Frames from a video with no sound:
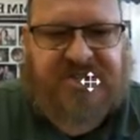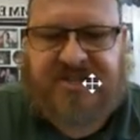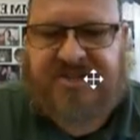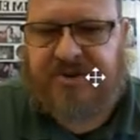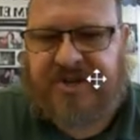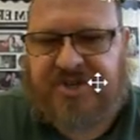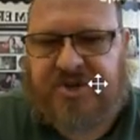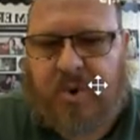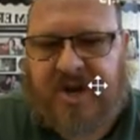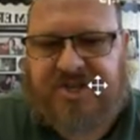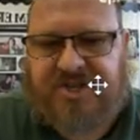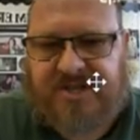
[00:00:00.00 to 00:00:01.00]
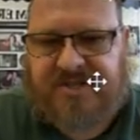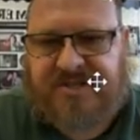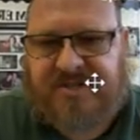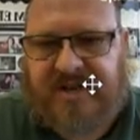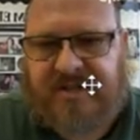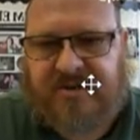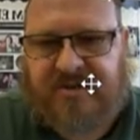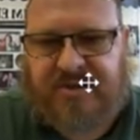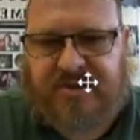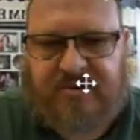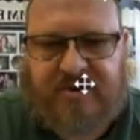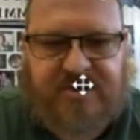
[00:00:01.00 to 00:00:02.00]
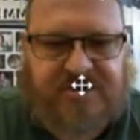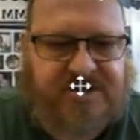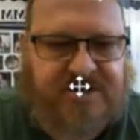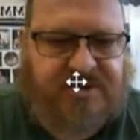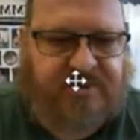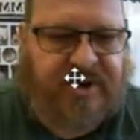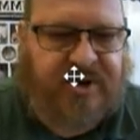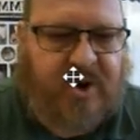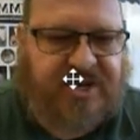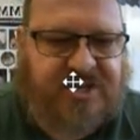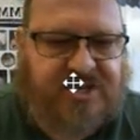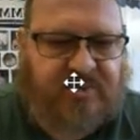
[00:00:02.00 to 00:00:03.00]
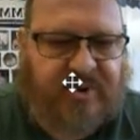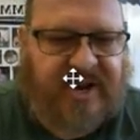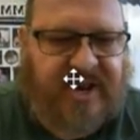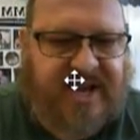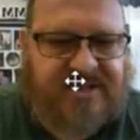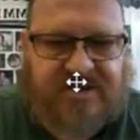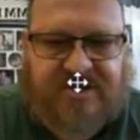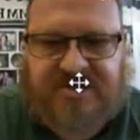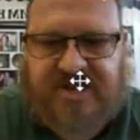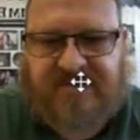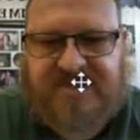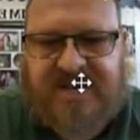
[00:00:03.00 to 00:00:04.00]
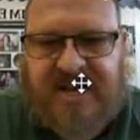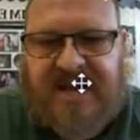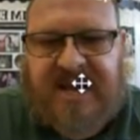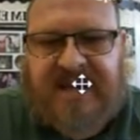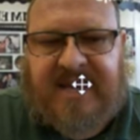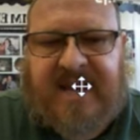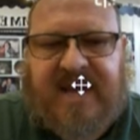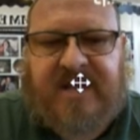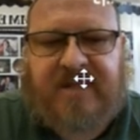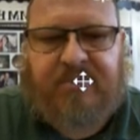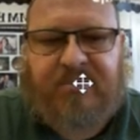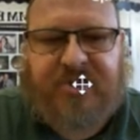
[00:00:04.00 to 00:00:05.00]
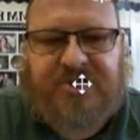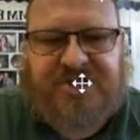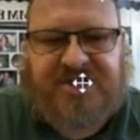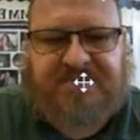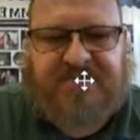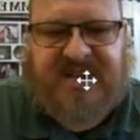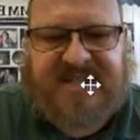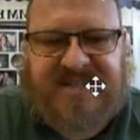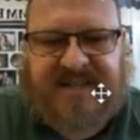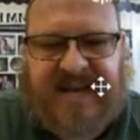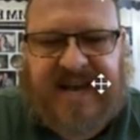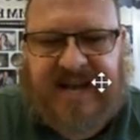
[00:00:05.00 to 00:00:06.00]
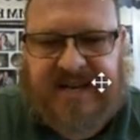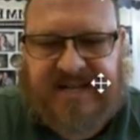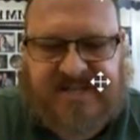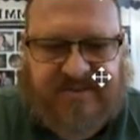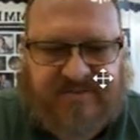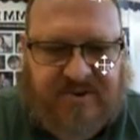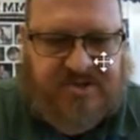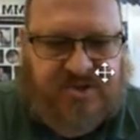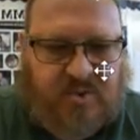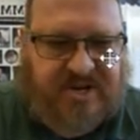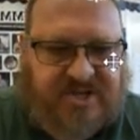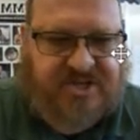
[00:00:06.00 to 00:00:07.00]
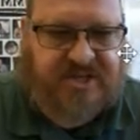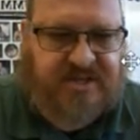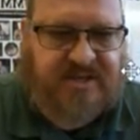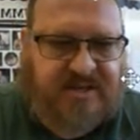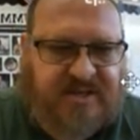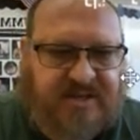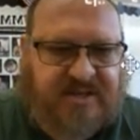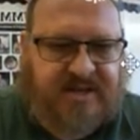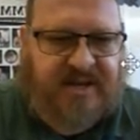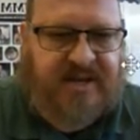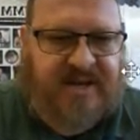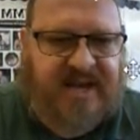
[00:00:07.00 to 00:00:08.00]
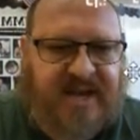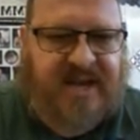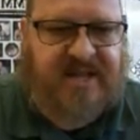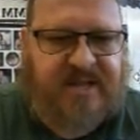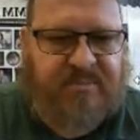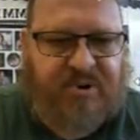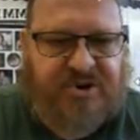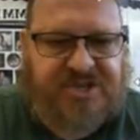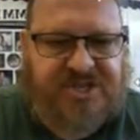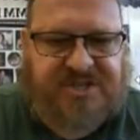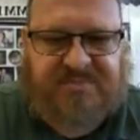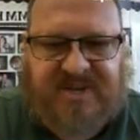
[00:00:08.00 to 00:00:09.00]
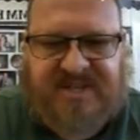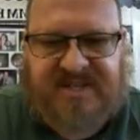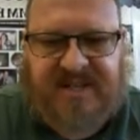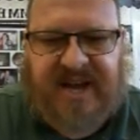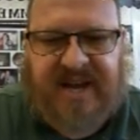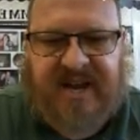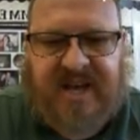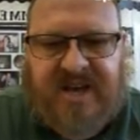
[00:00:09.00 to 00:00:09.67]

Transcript: these are each questions. Okay, there's 3 questions that we're going to ask ourselves. Can the purchase be delayed is the first question. Okay, can the purchase be delayed?